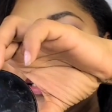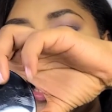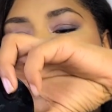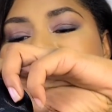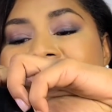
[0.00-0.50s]

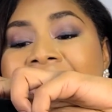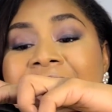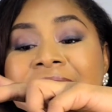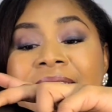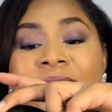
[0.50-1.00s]
And the
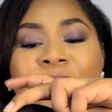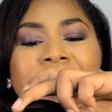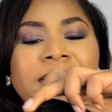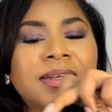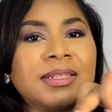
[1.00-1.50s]
idea, oh my
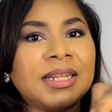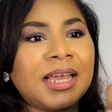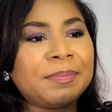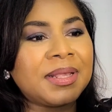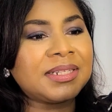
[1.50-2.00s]
goodness, look
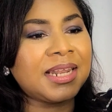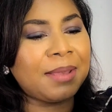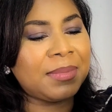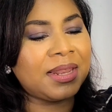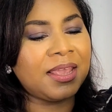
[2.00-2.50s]
at mess that I
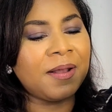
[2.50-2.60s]
made here.